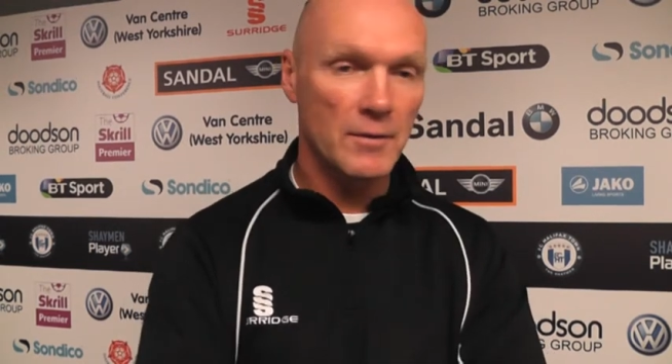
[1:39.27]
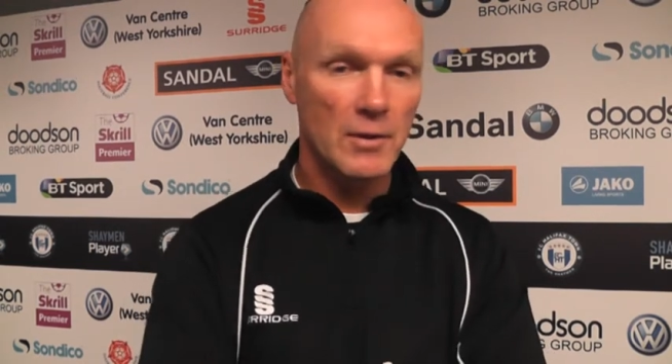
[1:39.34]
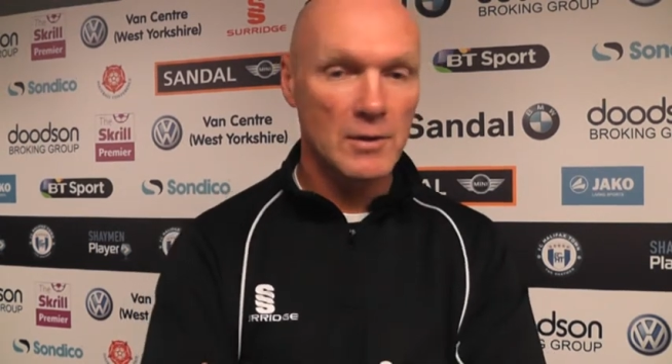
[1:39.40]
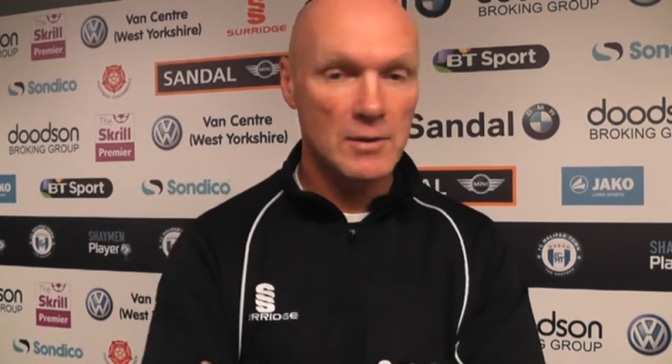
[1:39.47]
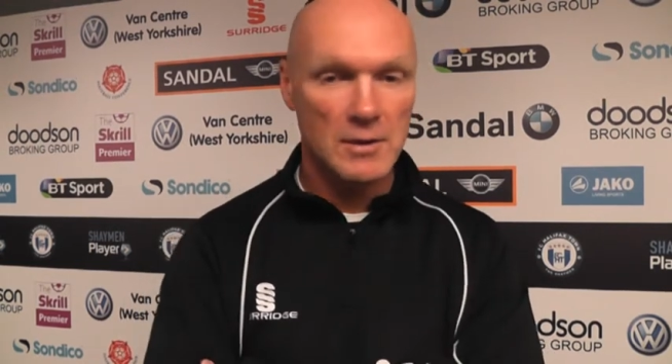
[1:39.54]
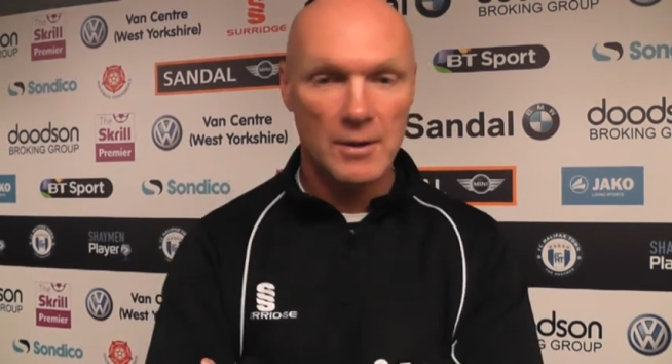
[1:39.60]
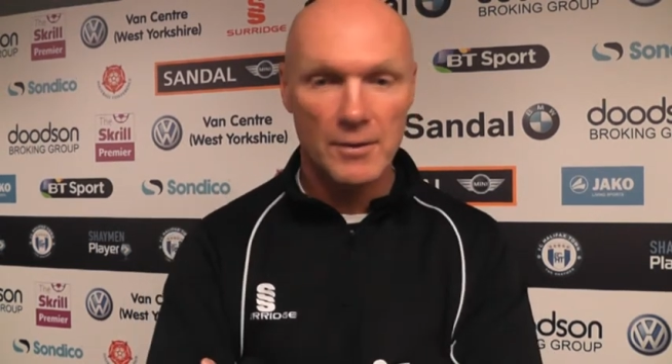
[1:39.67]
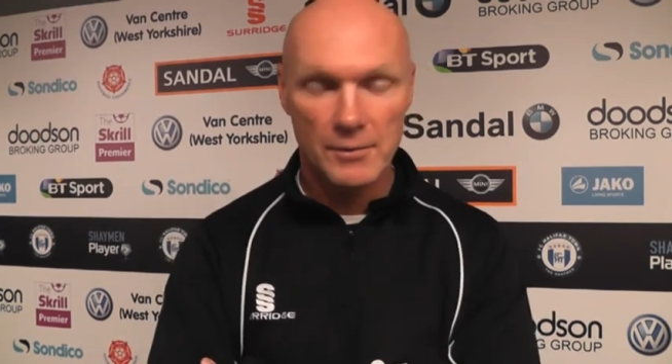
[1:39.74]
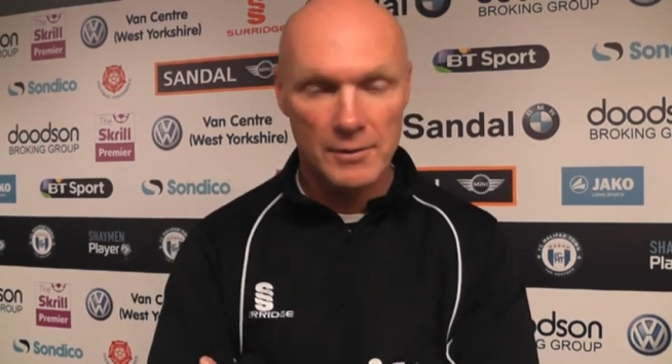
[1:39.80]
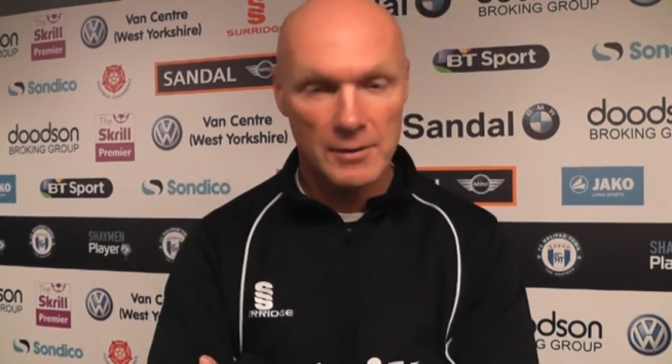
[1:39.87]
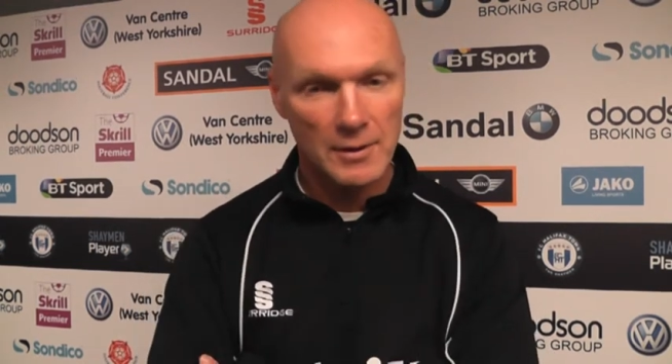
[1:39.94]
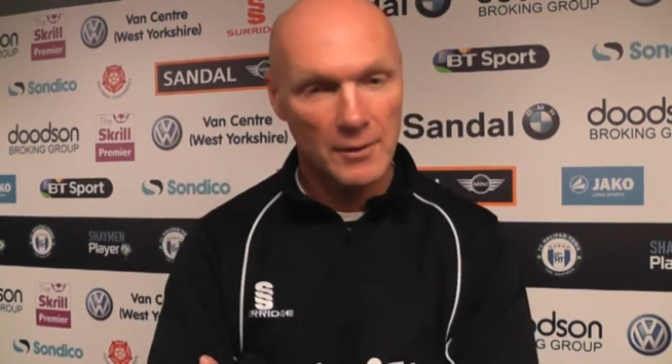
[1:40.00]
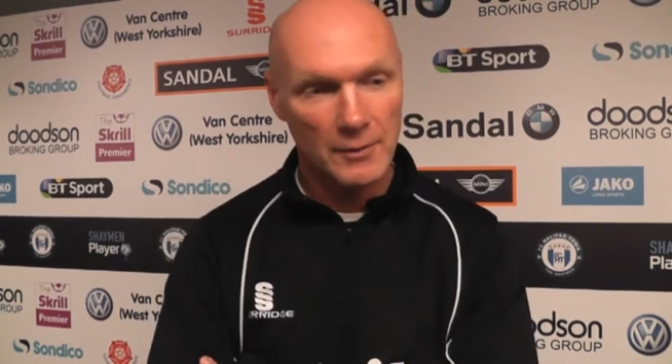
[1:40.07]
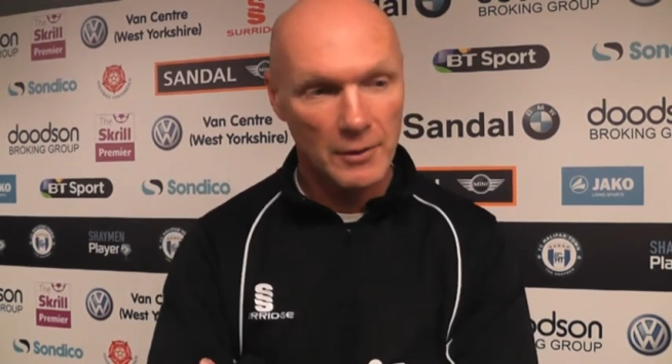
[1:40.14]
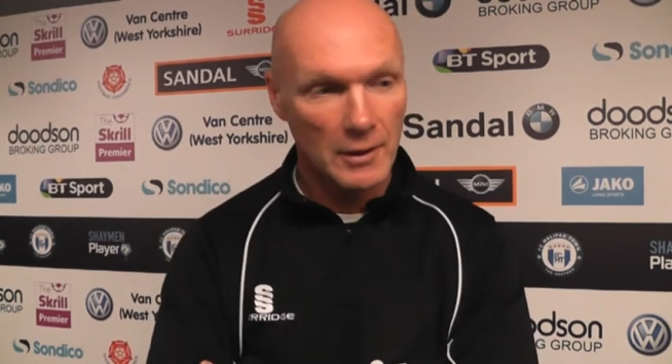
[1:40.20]
first half. They
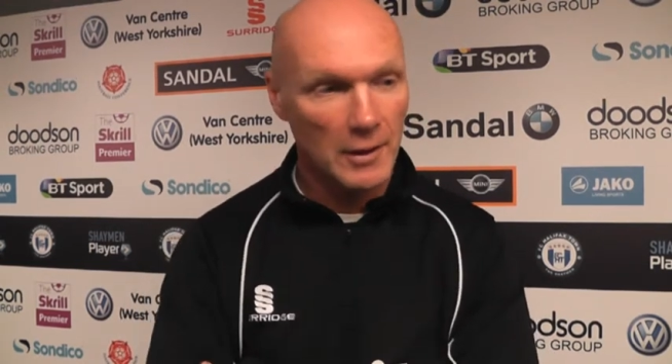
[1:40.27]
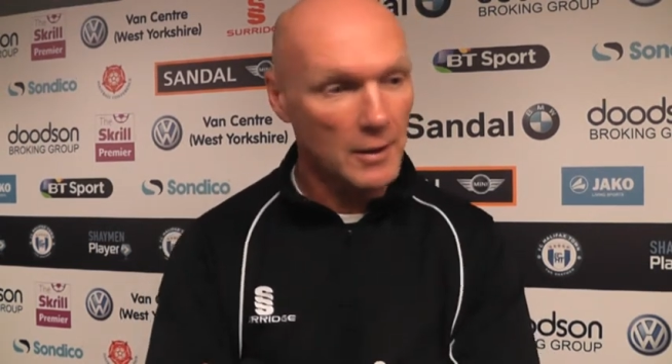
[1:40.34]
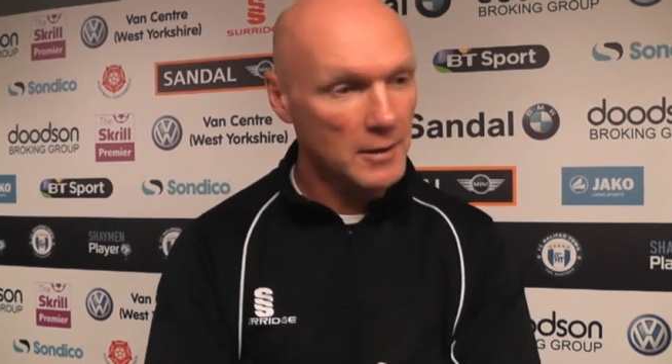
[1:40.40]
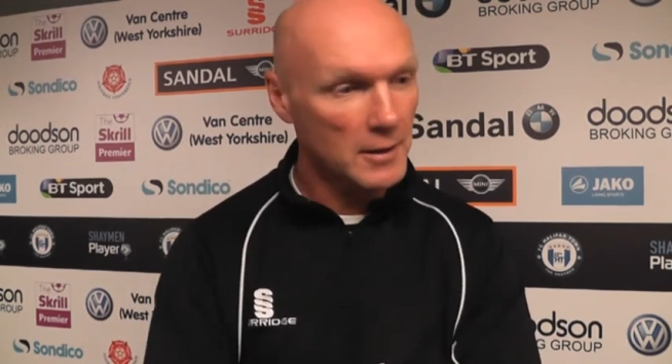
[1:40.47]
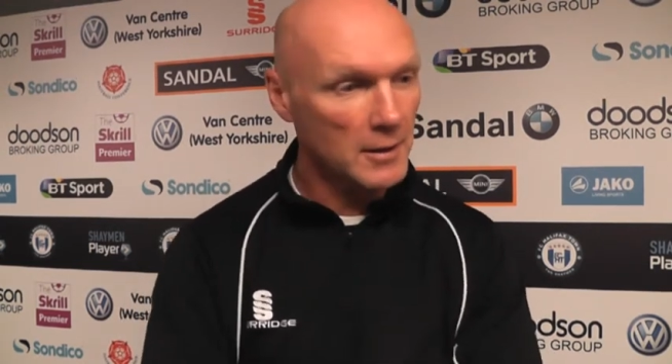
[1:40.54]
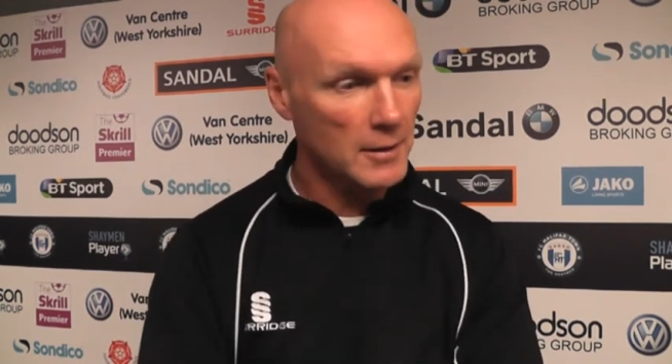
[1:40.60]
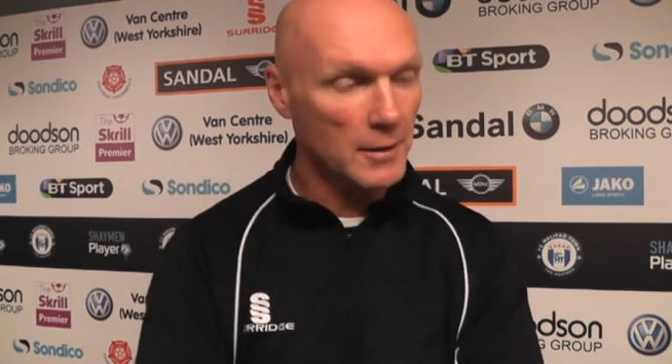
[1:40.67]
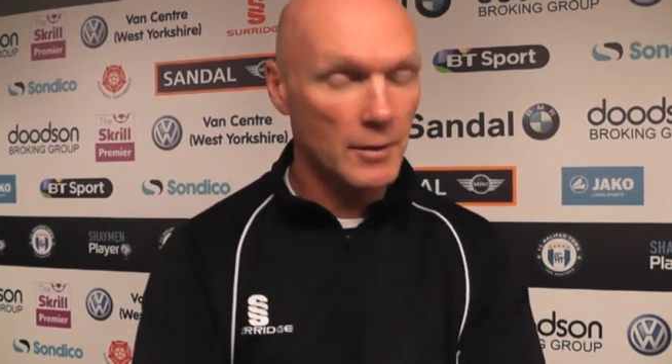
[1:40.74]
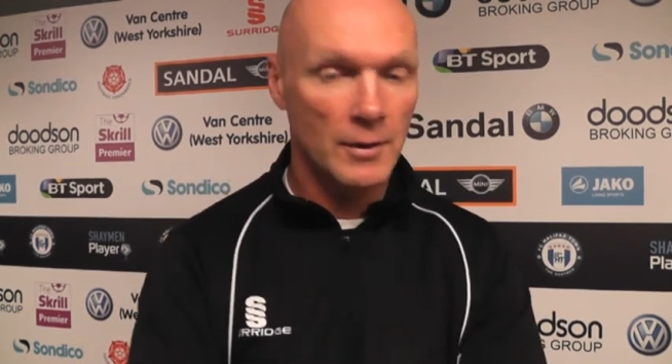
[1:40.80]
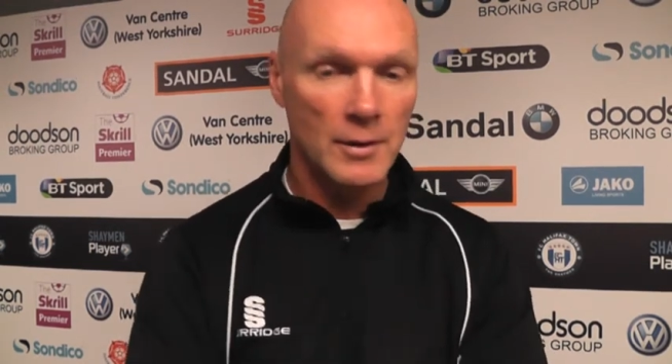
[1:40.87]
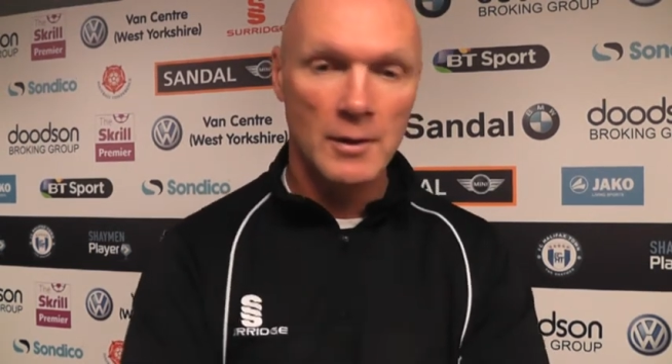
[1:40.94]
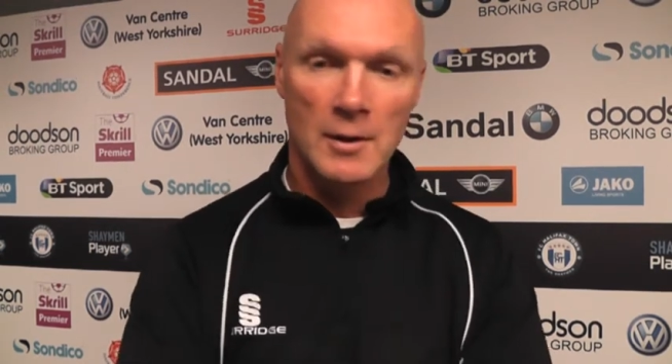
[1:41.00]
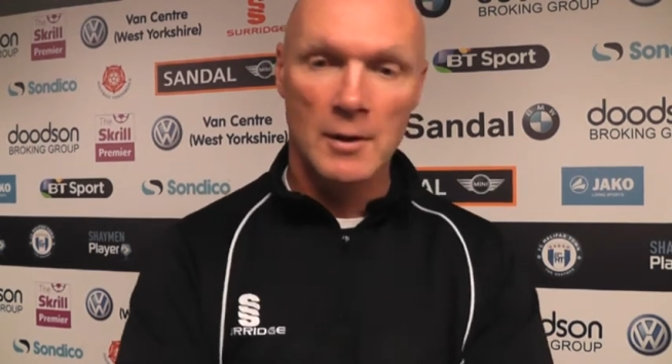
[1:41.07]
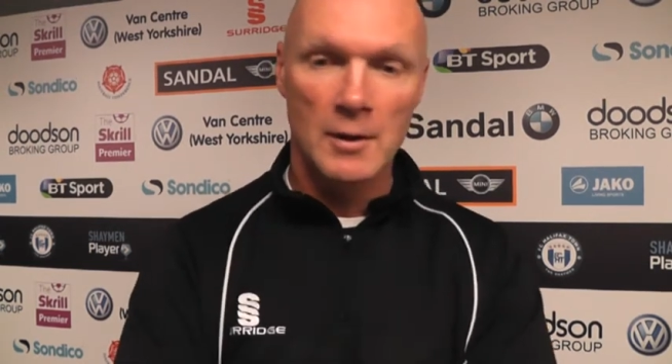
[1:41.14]
never really got near the goal.